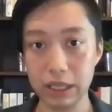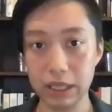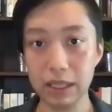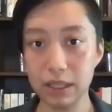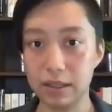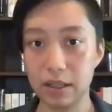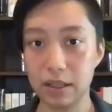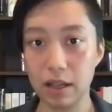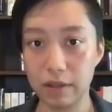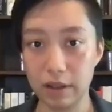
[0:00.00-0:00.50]

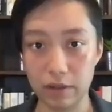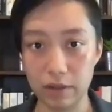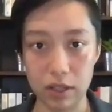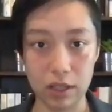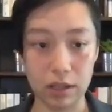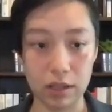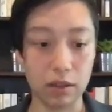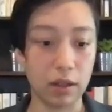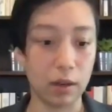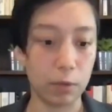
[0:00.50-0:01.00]

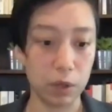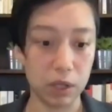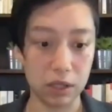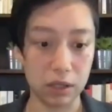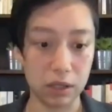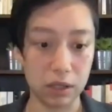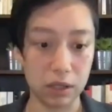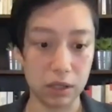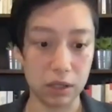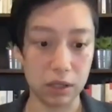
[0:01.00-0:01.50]
self-evident that we
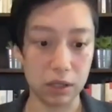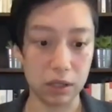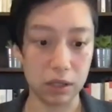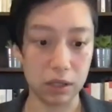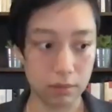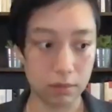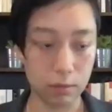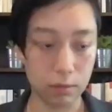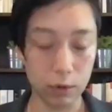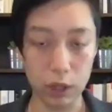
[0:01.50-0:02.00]
need
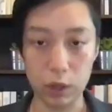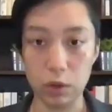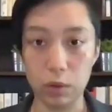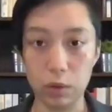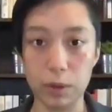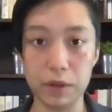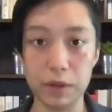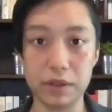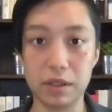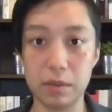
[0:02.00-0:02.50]

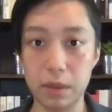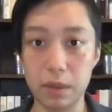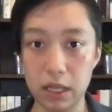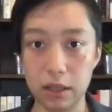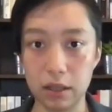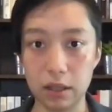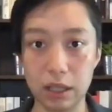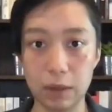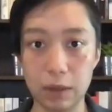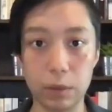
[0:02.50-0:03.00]
renewables
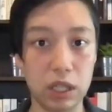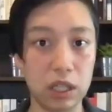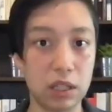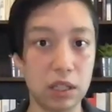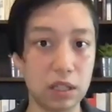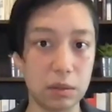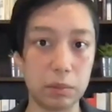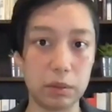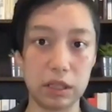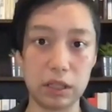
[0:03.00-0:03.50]
immediately. We need to
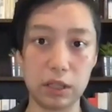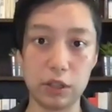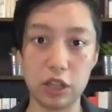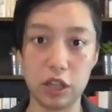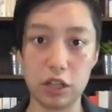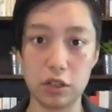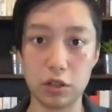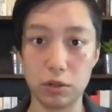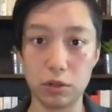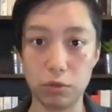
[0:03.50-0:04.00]
completely
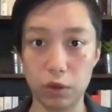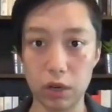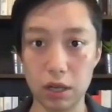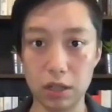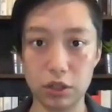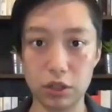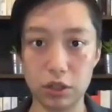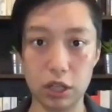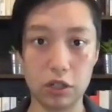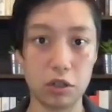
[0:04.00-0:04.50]
change our grid,
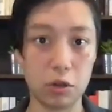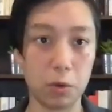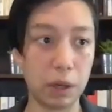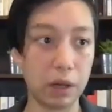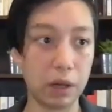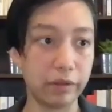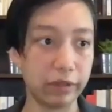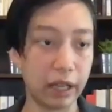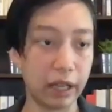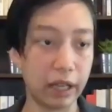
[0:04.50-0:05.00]
change our way
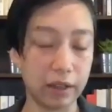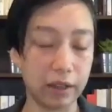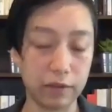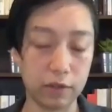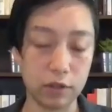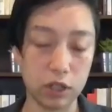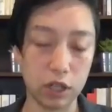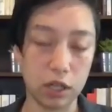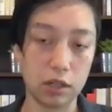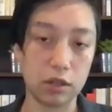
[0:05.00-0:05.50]
of life,
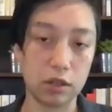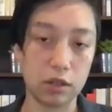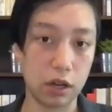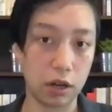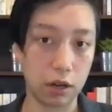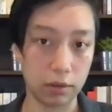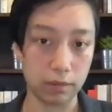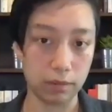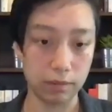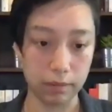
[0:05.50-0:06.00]
change
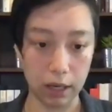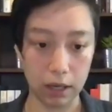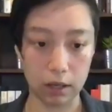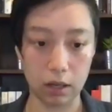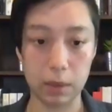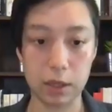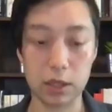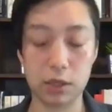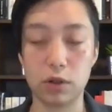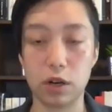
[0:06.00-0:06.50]
our
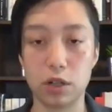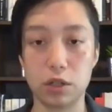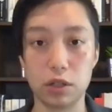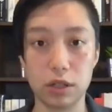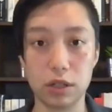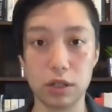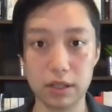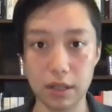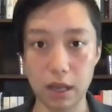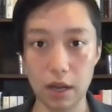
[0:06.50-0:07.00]
economic structure,
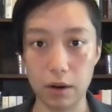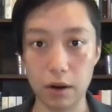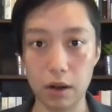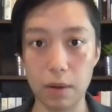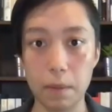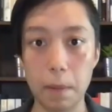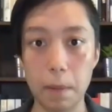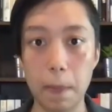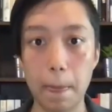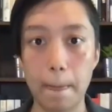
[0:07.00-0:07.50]
et cetera.
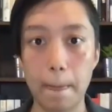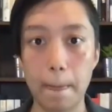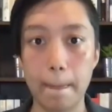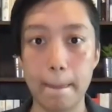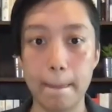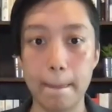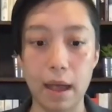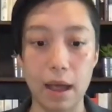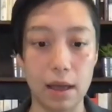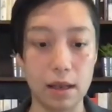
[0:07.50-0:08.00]

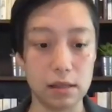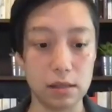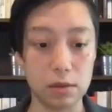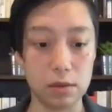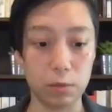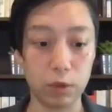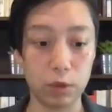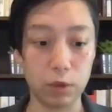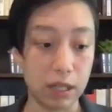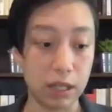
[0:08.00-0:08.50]
And
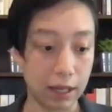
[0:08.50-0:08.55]
we can